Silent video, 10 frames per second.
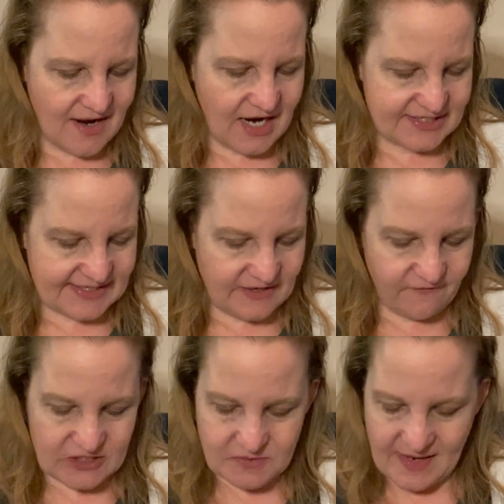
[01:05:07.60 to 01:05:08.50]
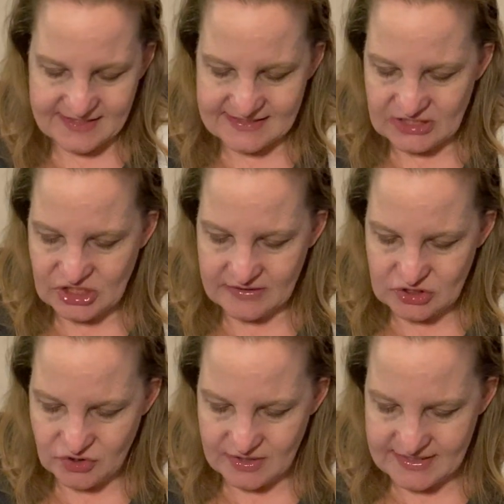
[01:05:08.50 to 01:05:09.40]
I just need to finish backstitching the
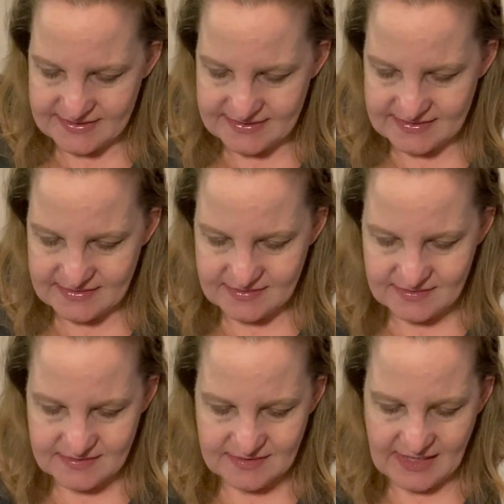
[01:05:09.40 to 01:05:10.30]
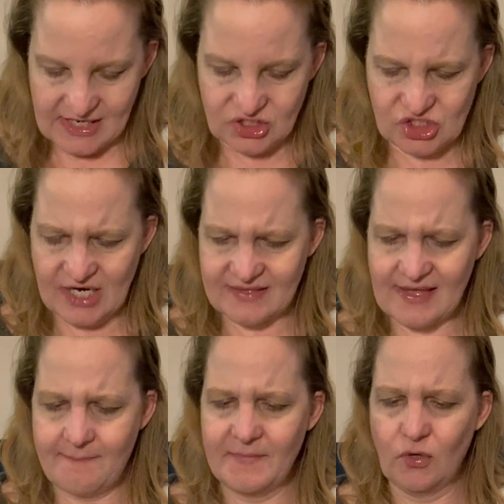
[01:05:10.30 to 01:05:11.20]
trees and check
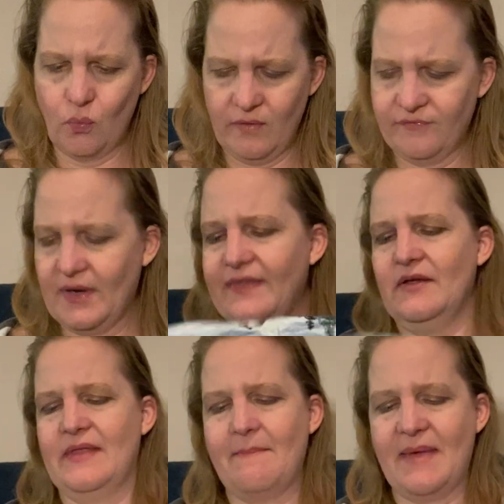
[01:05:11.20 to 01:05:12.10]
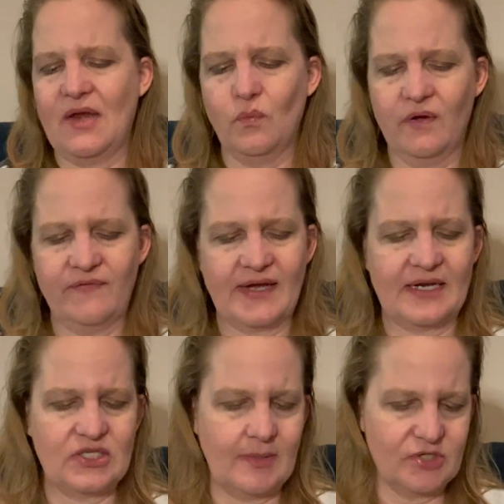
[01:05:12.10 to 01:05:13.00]
that middle wolf right there, that main wolf. I got to
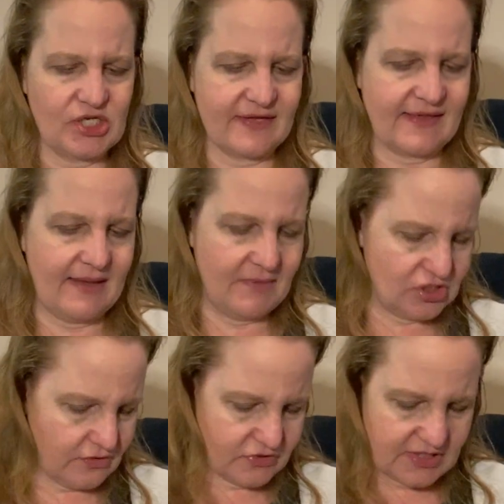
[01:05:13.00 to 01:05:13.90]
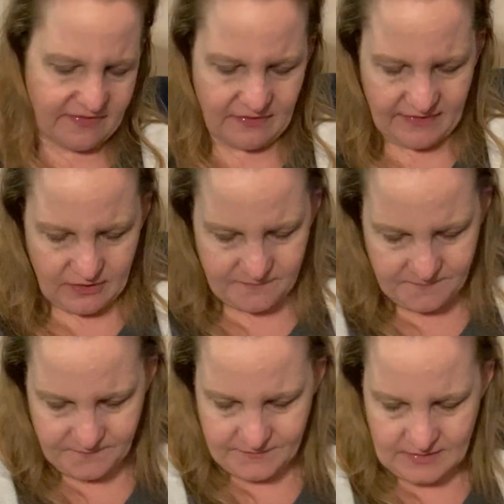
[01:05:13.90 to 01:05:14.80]
double check that and make sure there's nothing there.
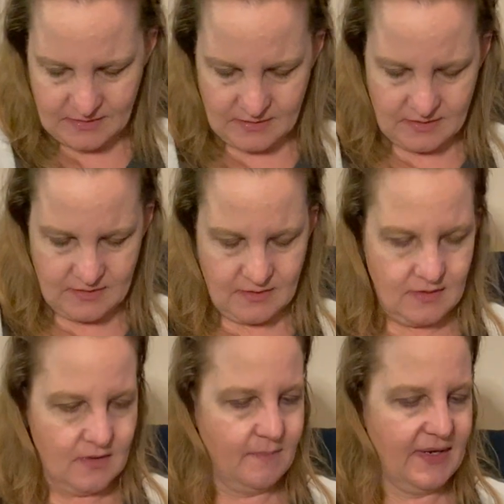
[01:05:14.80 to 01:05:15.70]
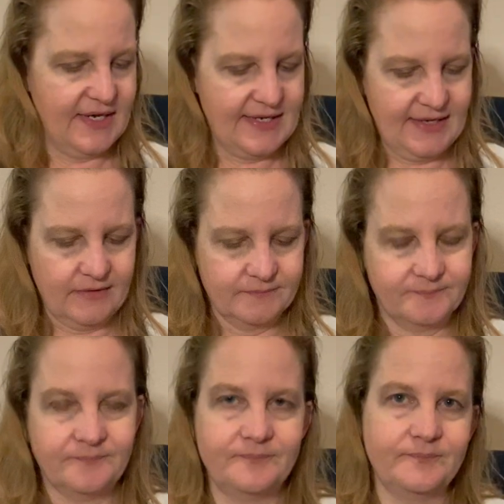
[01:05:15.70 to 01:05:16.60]
But yeah,
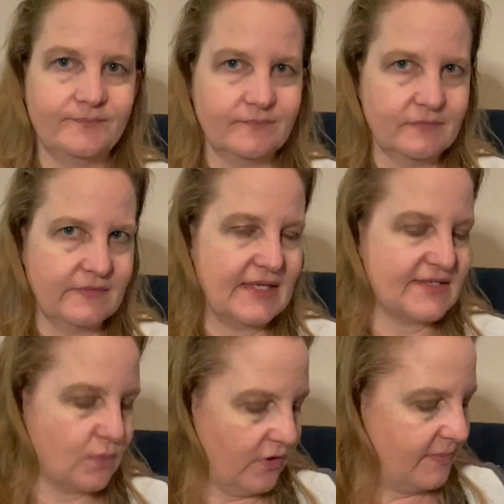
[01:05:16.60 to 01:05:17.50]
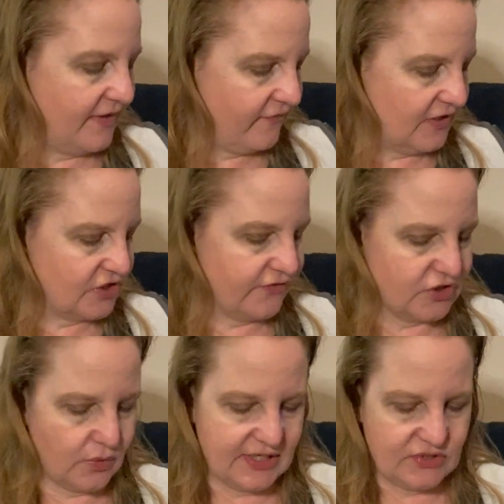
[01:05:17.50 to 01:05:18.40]
this will be a finish for
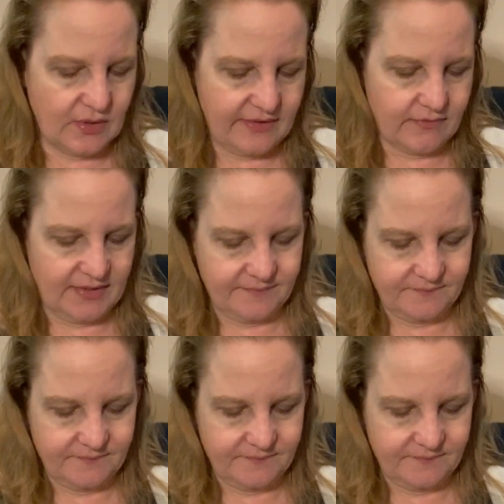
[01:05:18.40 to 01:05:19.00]
2023.